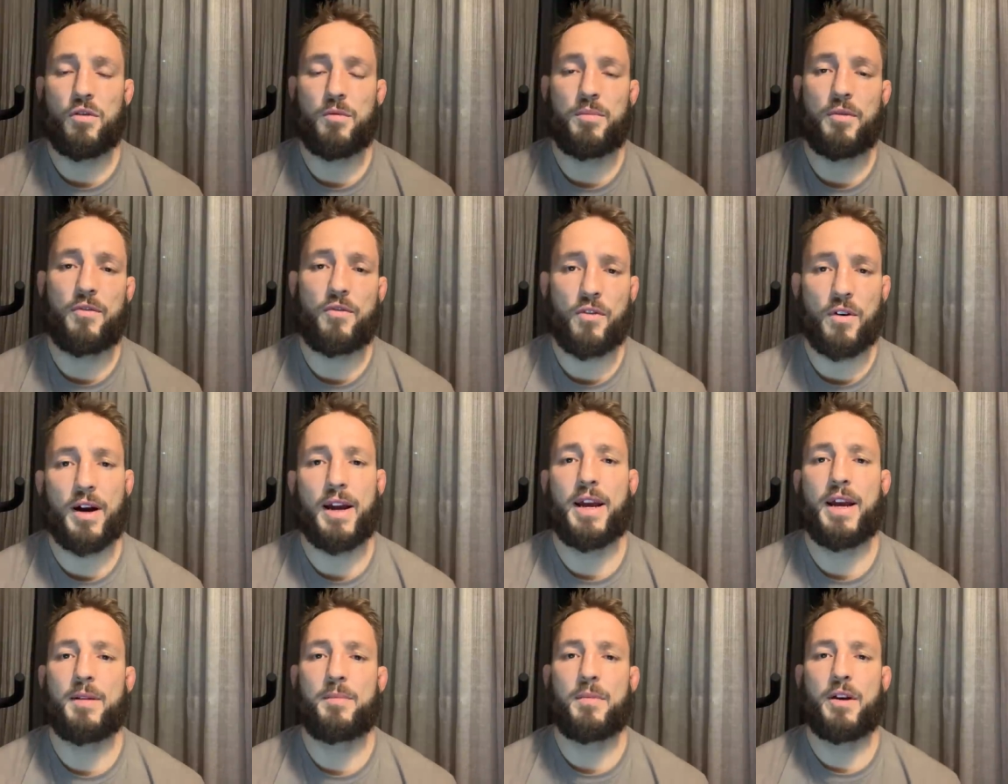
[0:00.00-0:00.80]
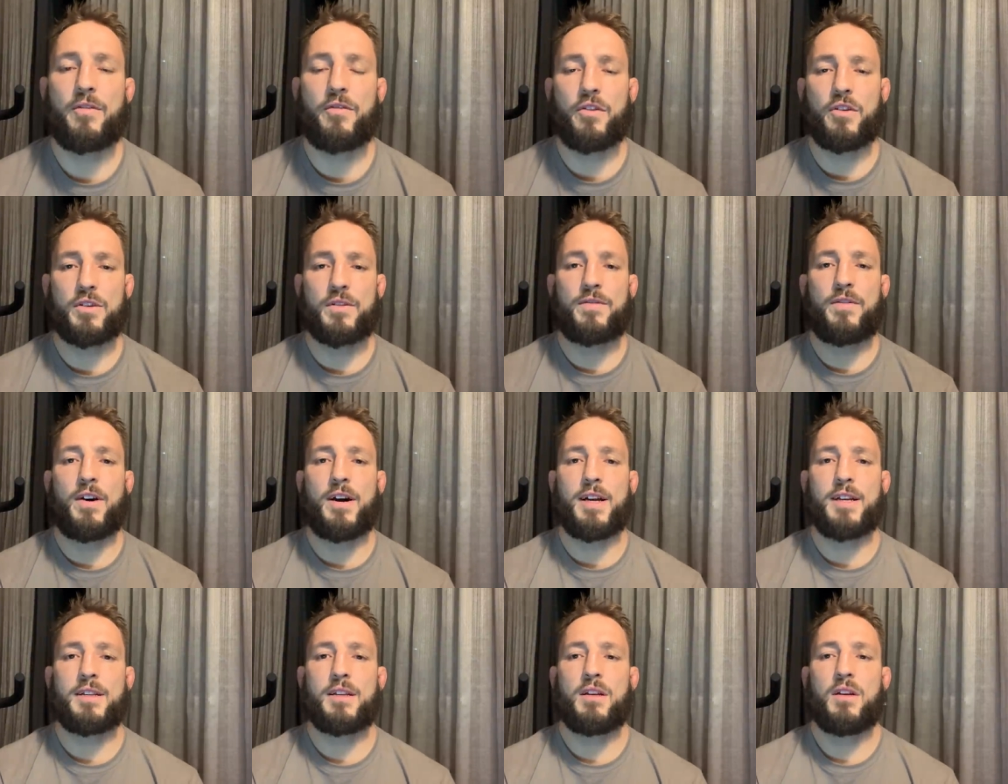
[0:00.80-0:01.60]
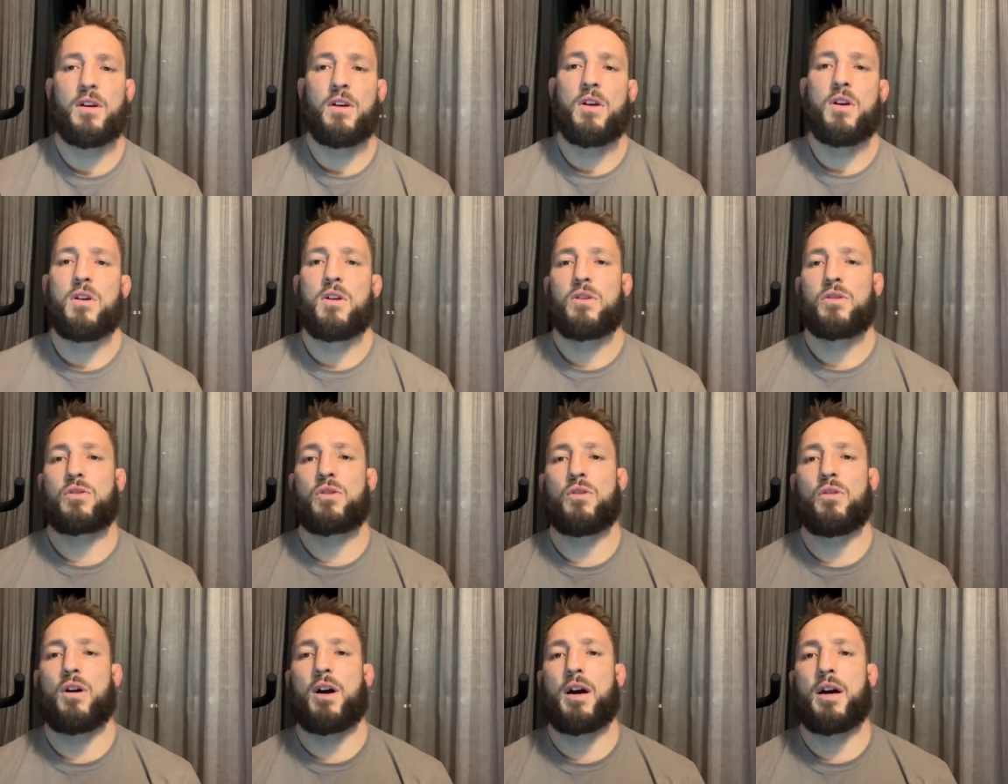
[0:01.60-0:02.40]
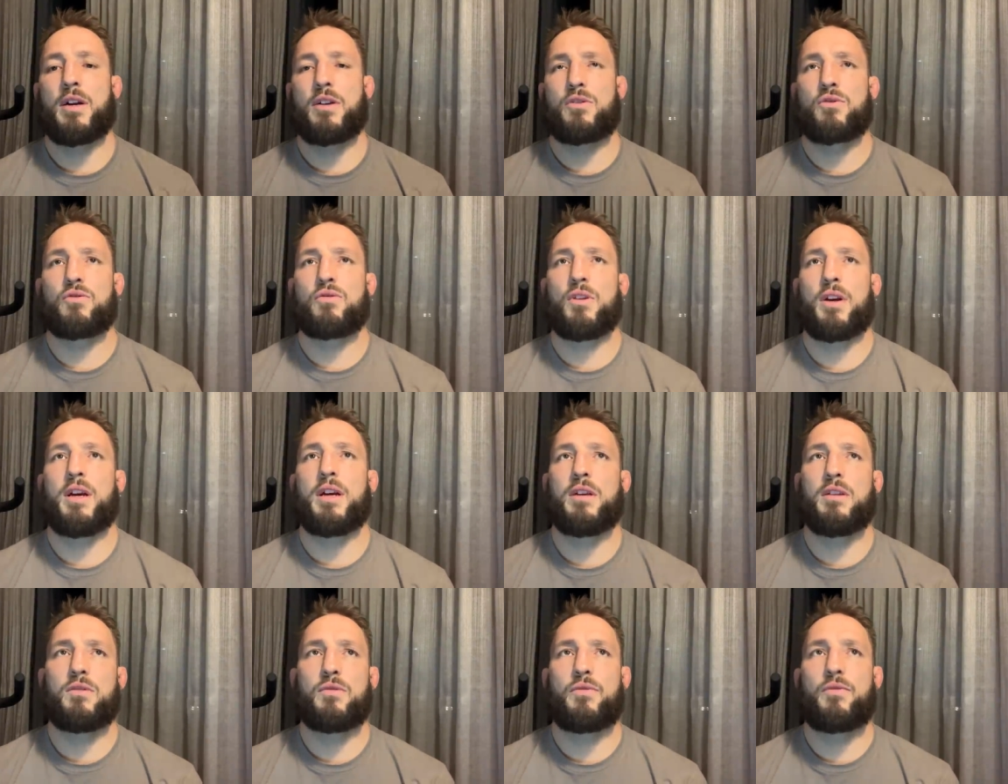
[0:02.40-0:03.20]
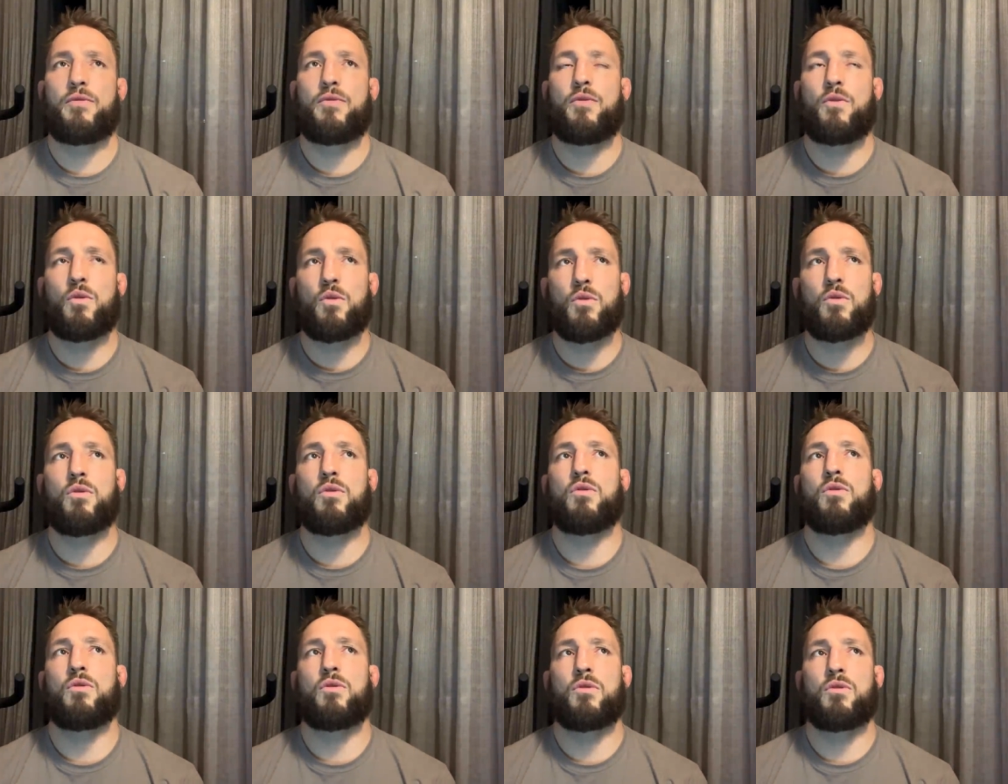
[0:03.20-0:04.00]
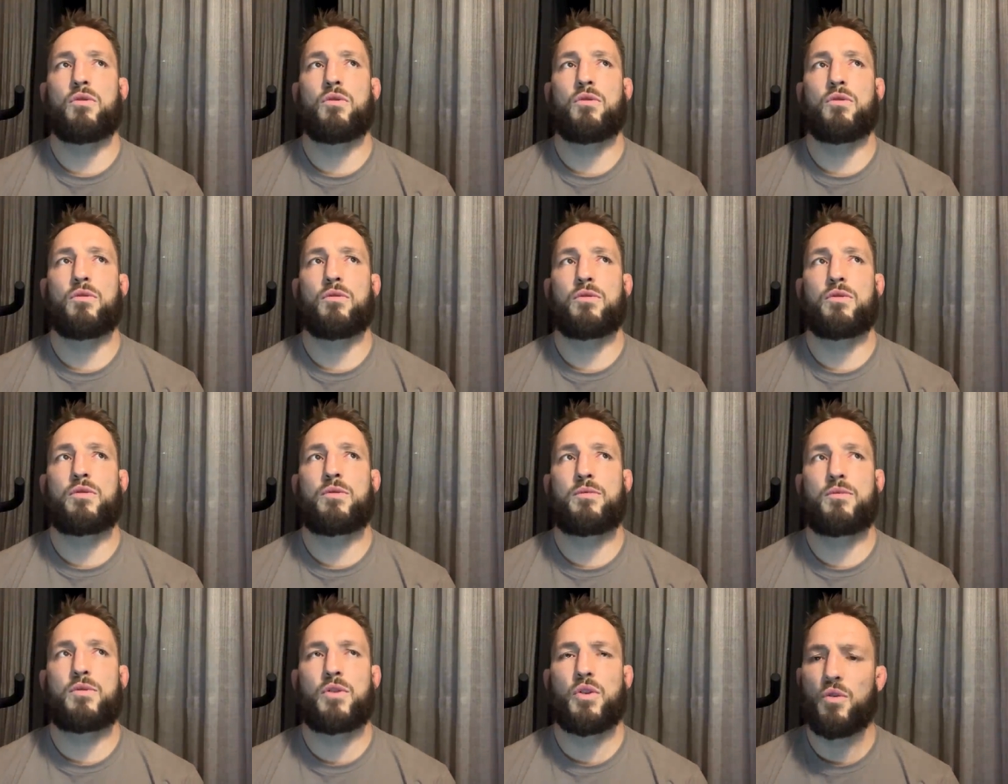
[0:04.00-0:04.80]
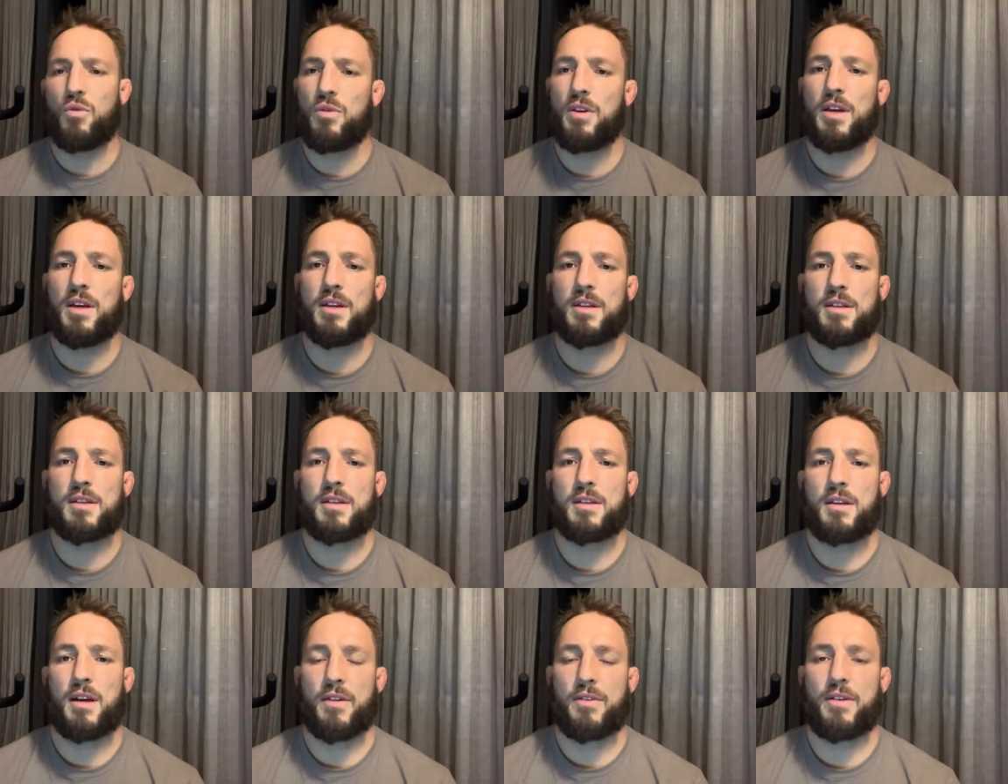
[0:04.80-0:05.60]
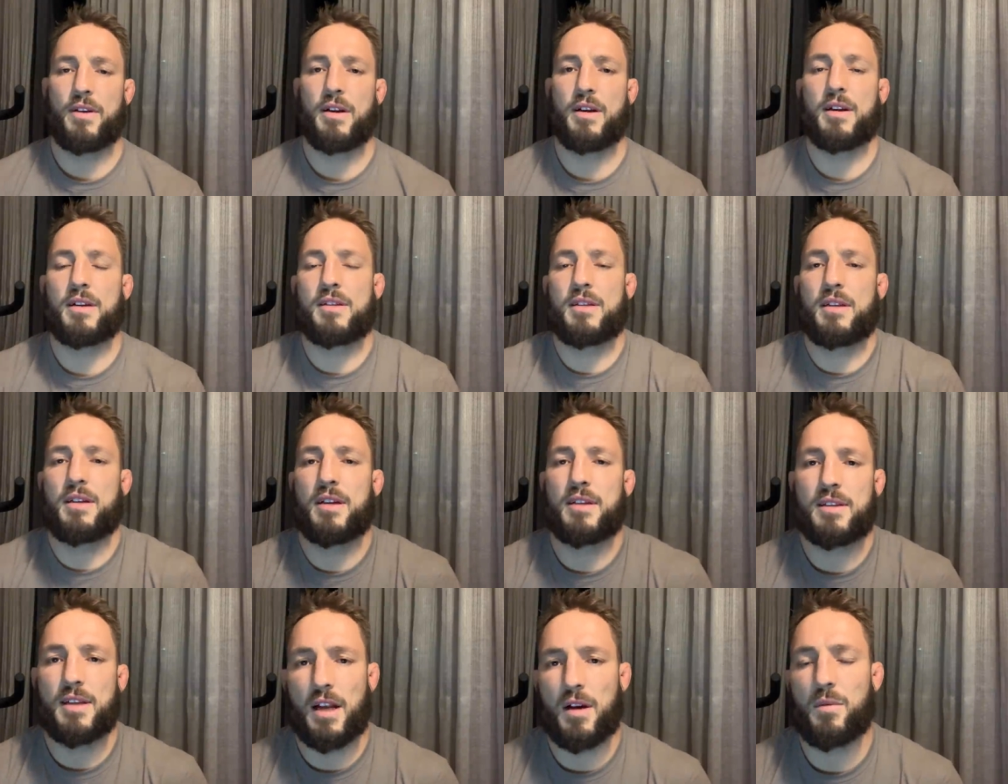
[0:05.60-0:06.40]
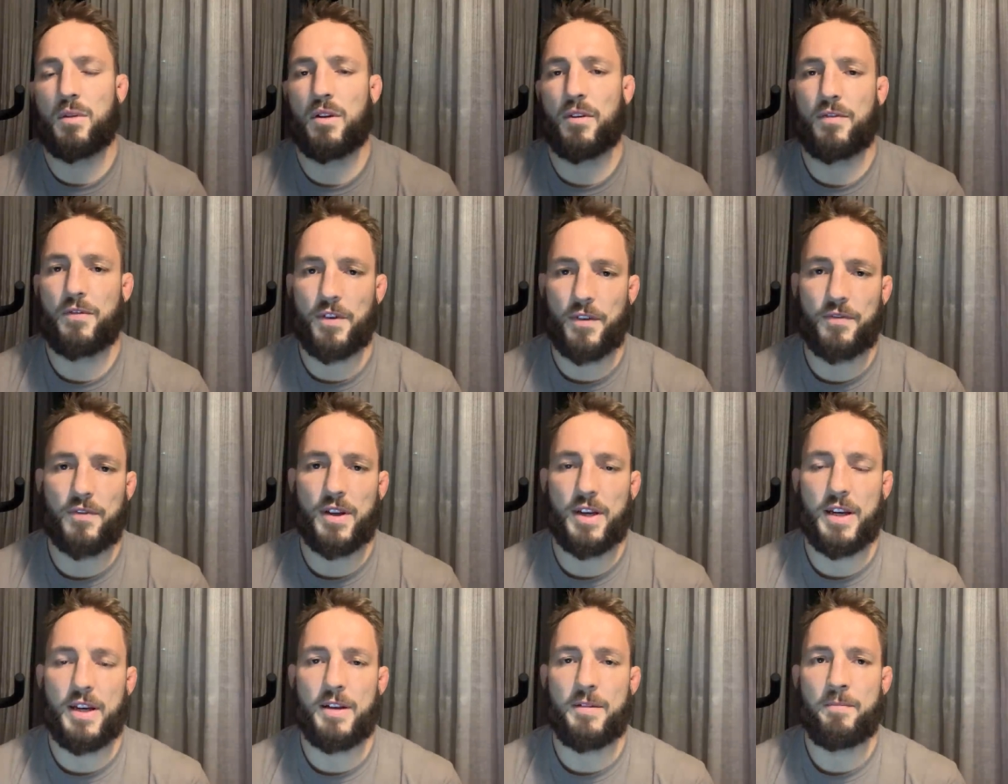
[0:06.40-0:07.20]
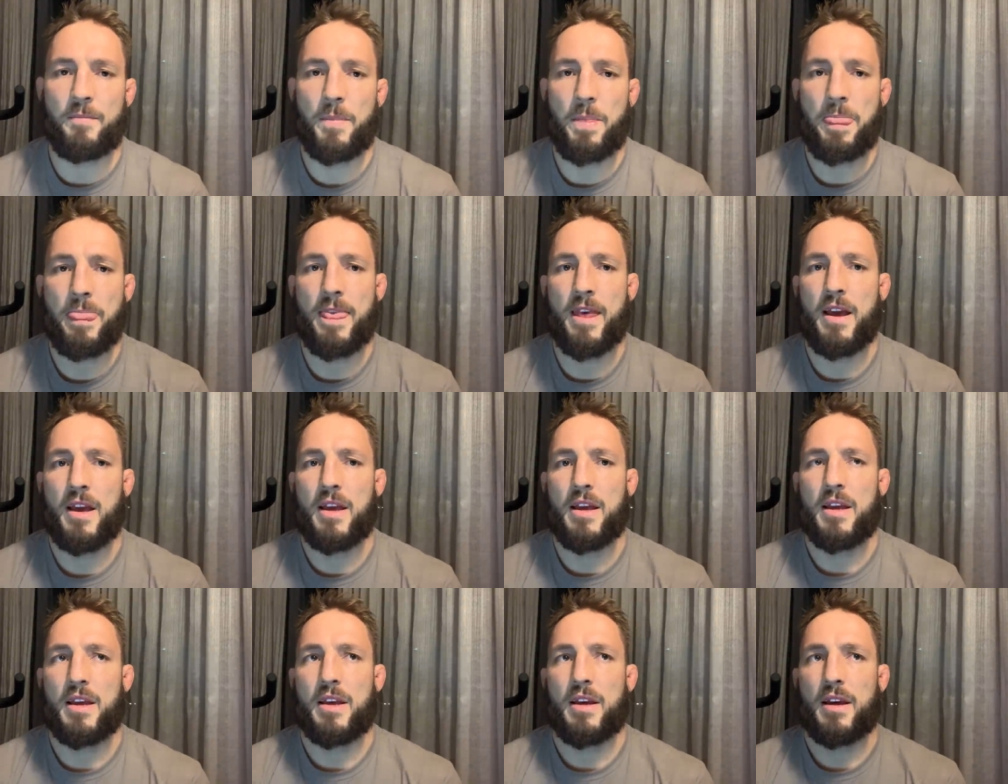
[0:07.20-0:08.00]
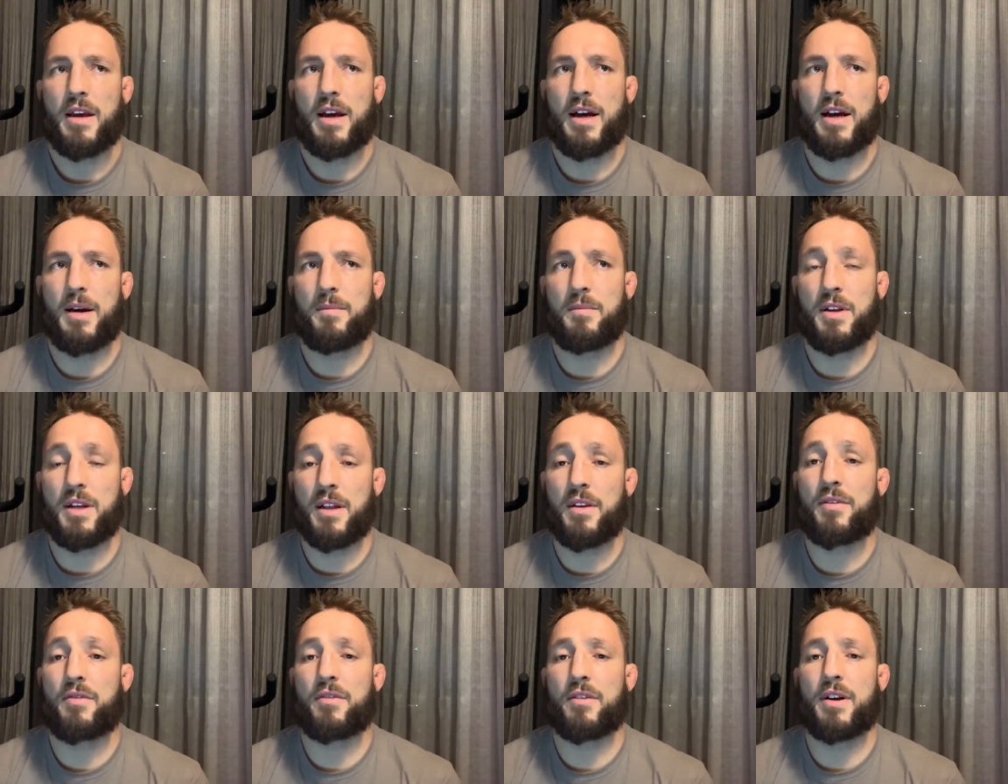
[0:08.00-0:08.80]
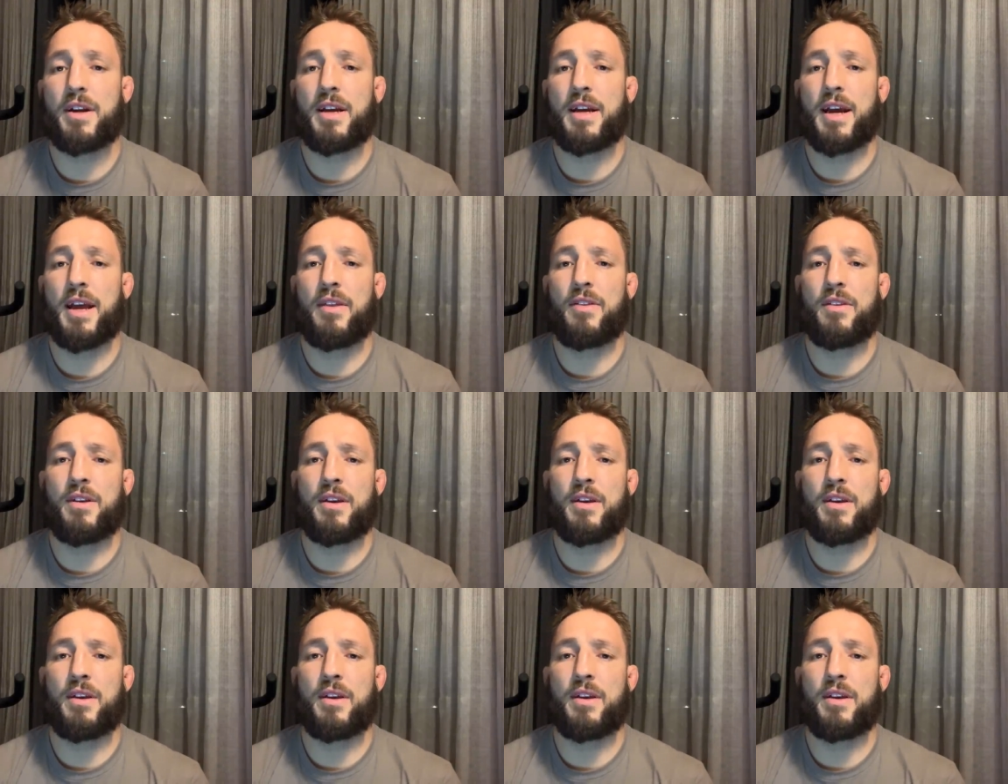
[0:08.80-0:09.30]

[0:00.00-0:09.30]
before I had my first fight? So I trained for two years, I think. I started when I was fifteen, um, nearly three, and